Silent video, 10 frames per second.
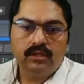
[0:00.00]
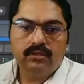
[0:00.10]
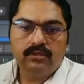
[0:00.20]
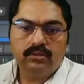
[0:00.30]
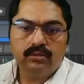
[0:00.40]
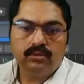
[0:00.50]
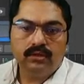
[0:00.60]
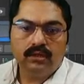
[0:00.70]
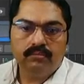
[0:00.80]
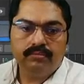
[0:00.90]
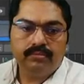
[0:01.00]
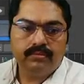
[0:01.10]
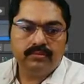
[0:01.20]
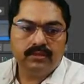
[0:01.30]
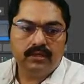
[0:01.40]
So you can
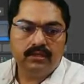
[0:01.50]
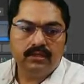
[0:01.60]
set the